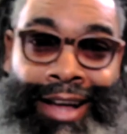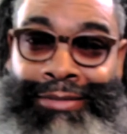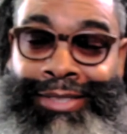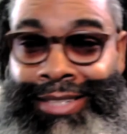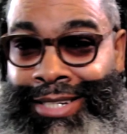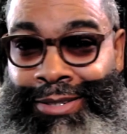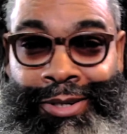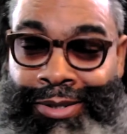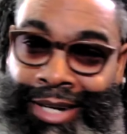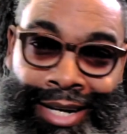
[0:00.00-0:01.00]
all of a sudden you're
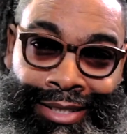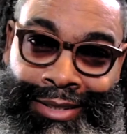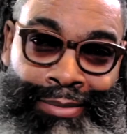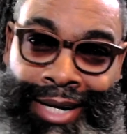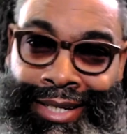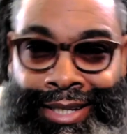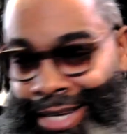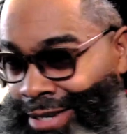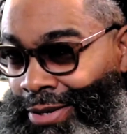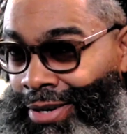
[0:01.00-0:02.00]
gonna charge this money and
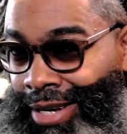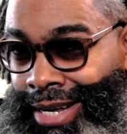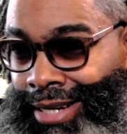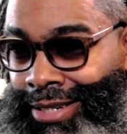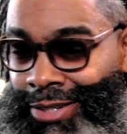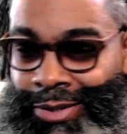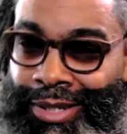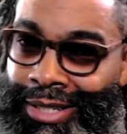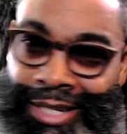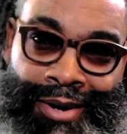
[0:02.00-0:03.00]
think you're gonna get it because you
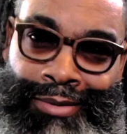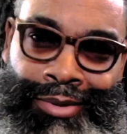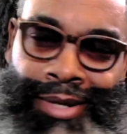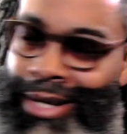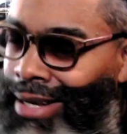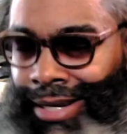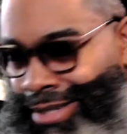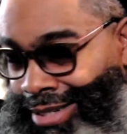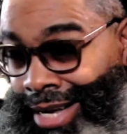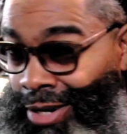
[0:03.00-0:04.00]
look terrible.
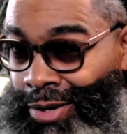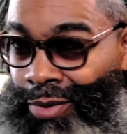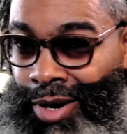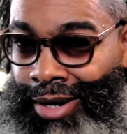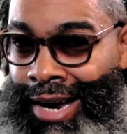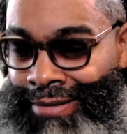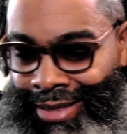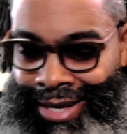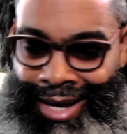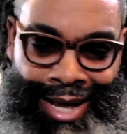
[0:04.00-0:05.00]
It's not gonna work.
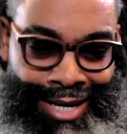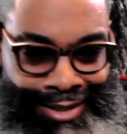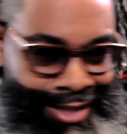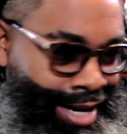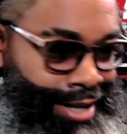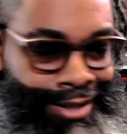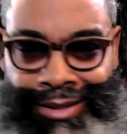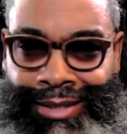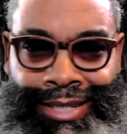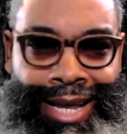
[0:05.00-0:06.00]
Everything has to kind
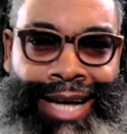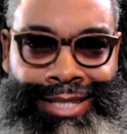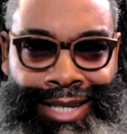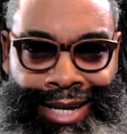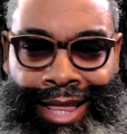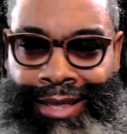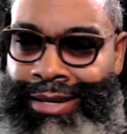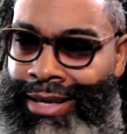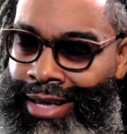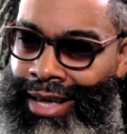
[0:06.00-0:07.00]
of connect together.
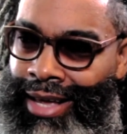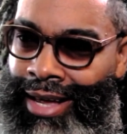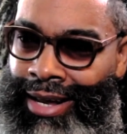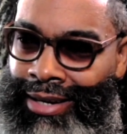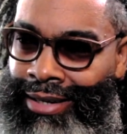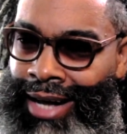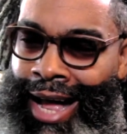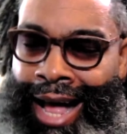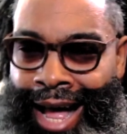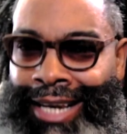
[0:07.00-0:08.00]
And
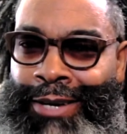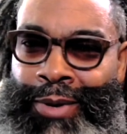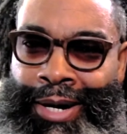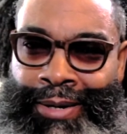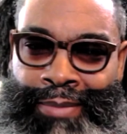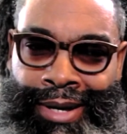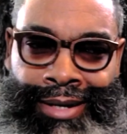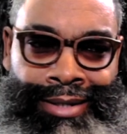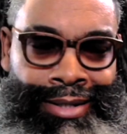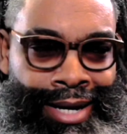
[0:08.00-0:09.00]
I highly
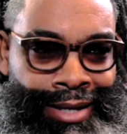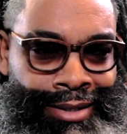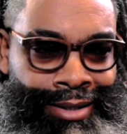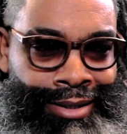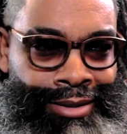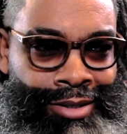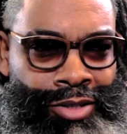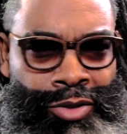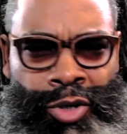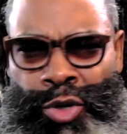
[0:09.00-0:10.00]
recommend that
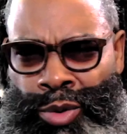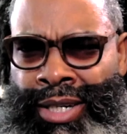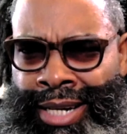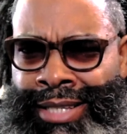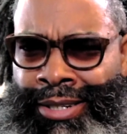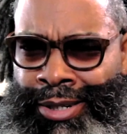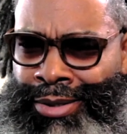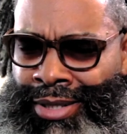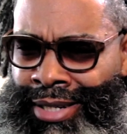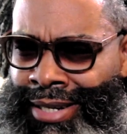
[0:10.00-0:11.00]
you look into
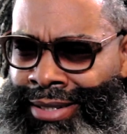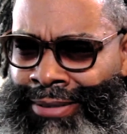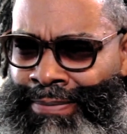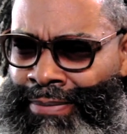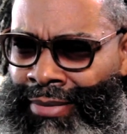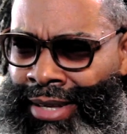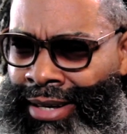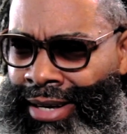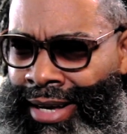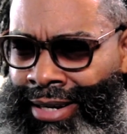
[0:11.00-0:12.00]
those things.
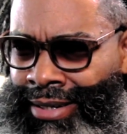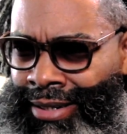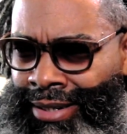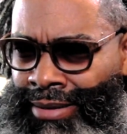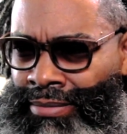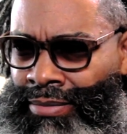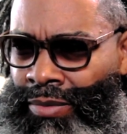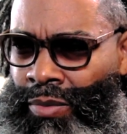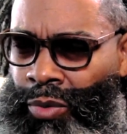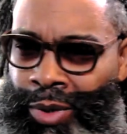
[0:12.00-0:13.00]
And
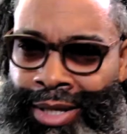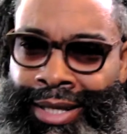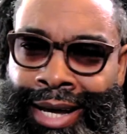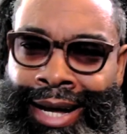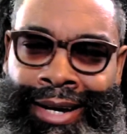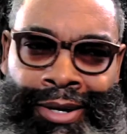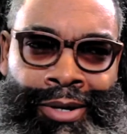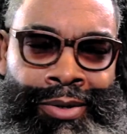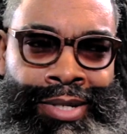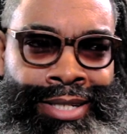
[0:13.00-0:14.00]
one thing I
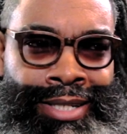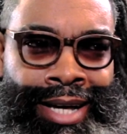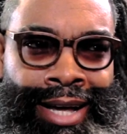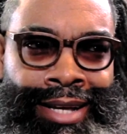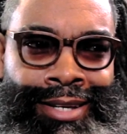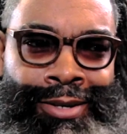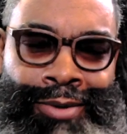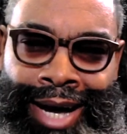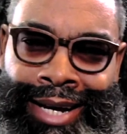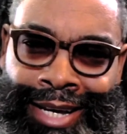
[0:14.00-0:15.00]
know is that
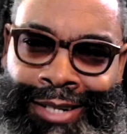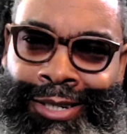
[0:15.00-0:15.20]
you gotta get